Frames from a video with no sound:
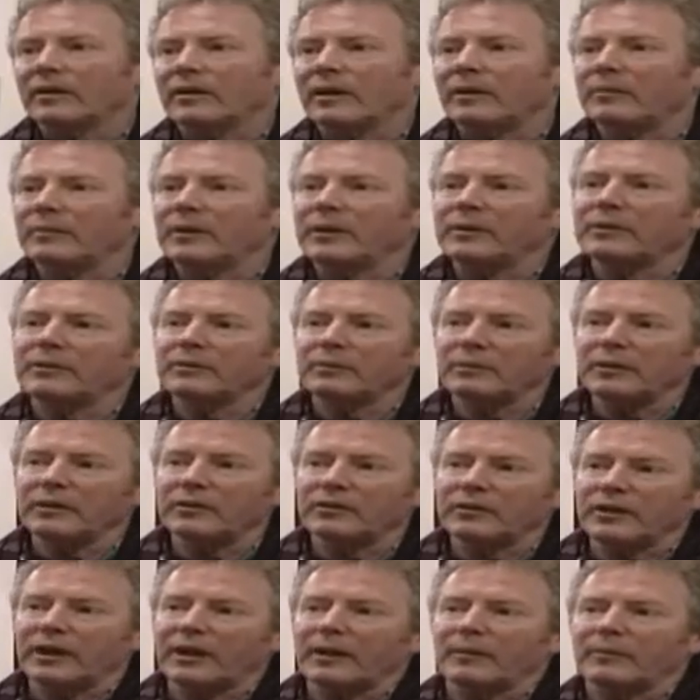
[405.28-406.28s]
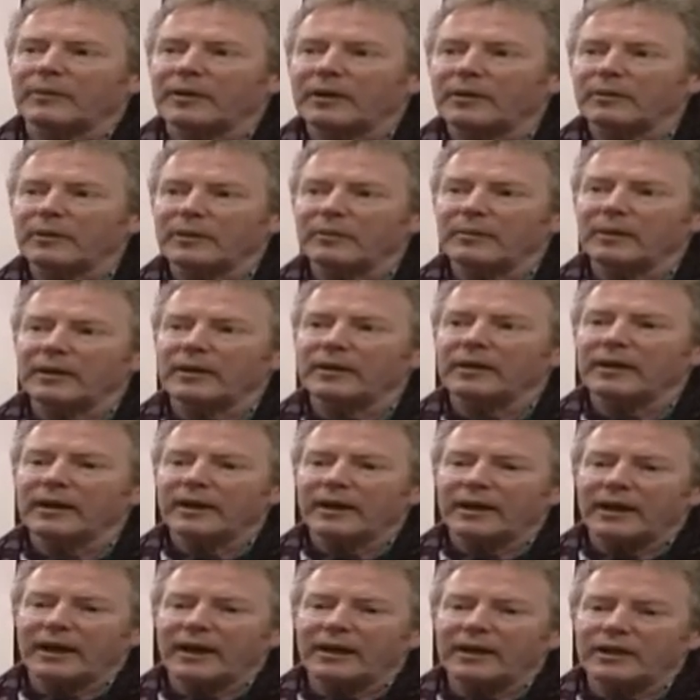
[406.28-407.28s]
then we'd set up the equipment,
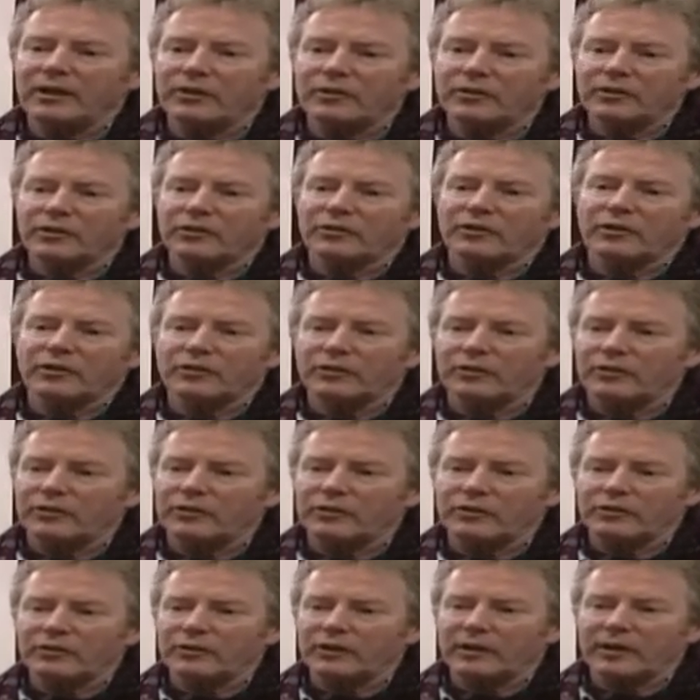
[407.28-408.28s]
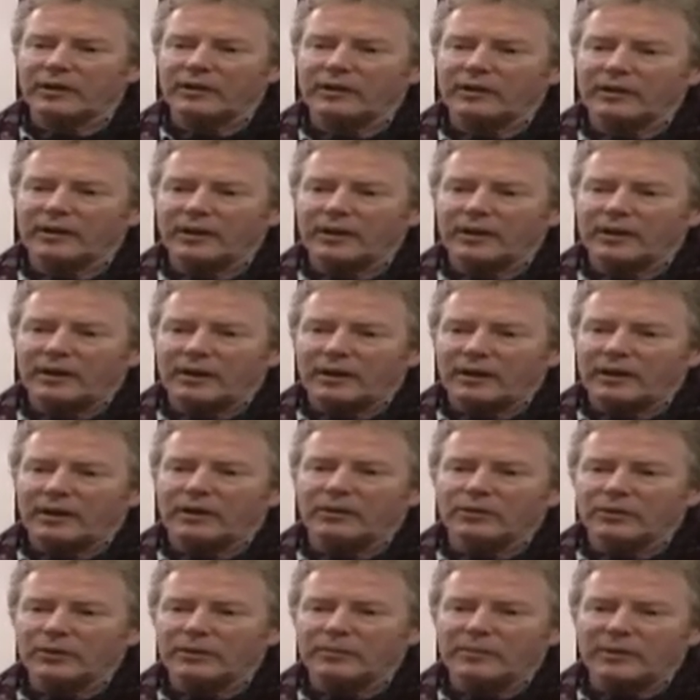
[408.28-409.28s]
and he just uses a
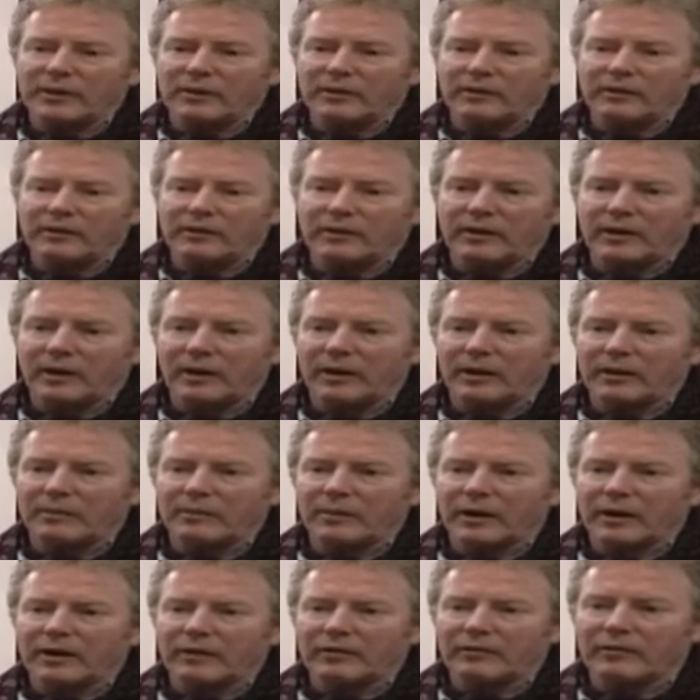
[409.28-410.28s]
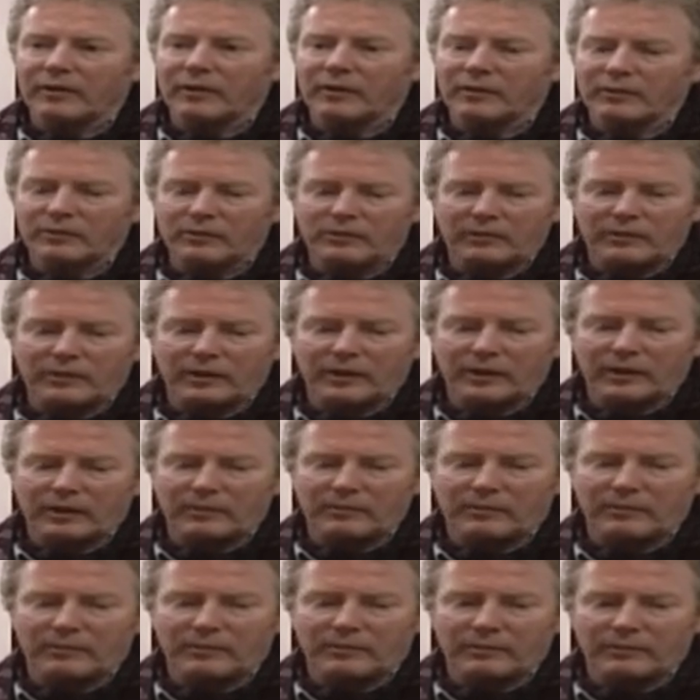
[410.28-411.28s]
Neumann microphone
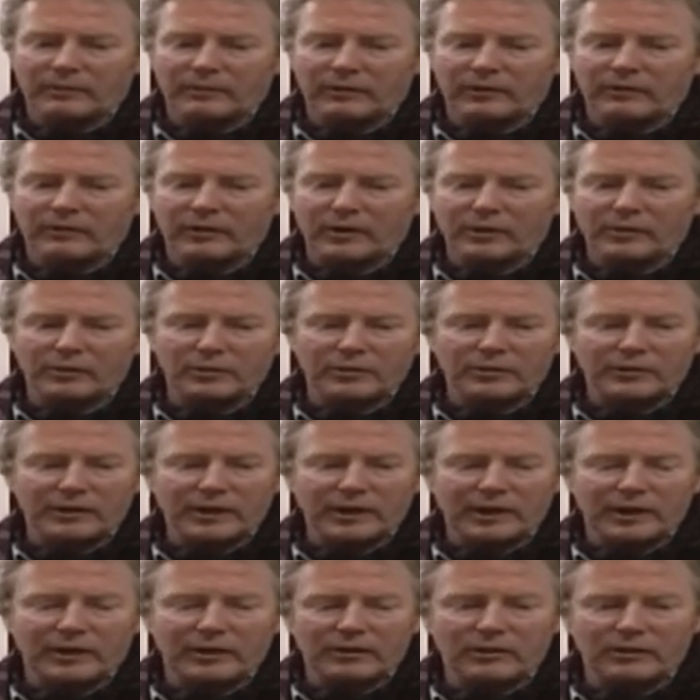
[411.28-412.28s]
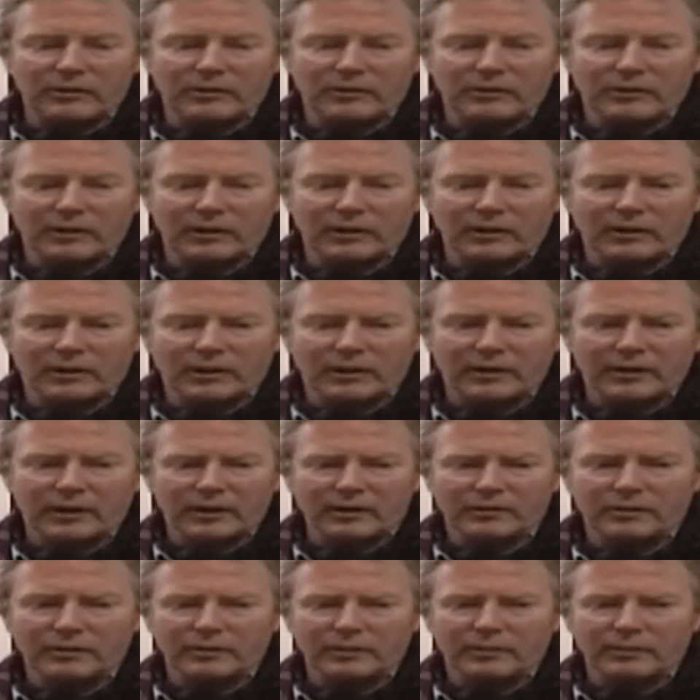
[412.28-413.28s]
for the vocals, and then he uses I
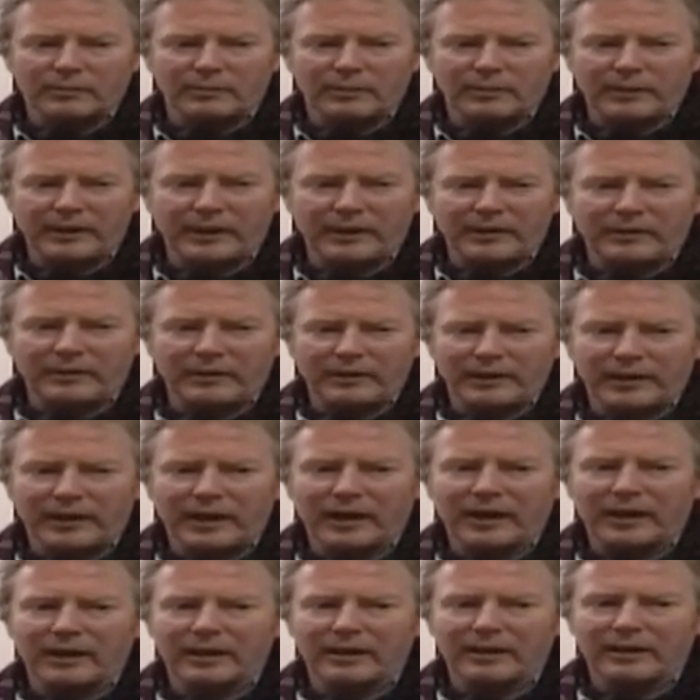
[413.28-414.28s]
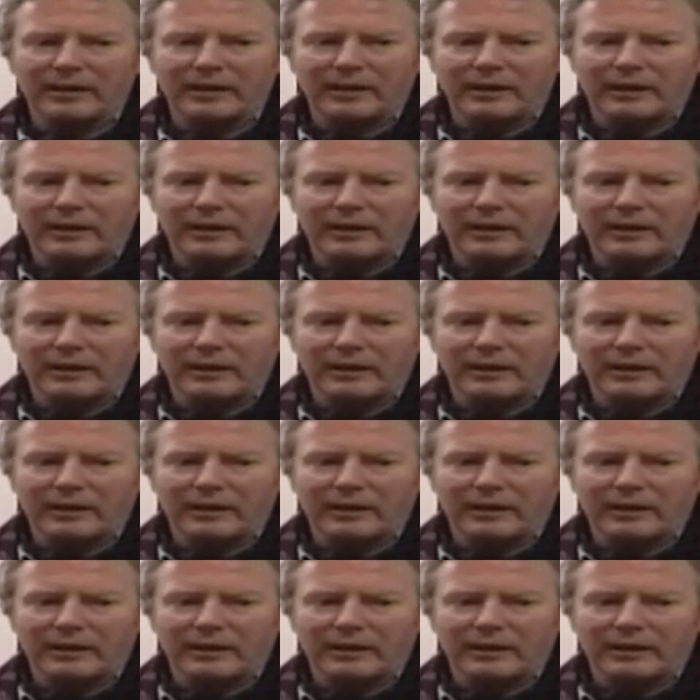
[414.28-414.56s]
think it's called a PTA,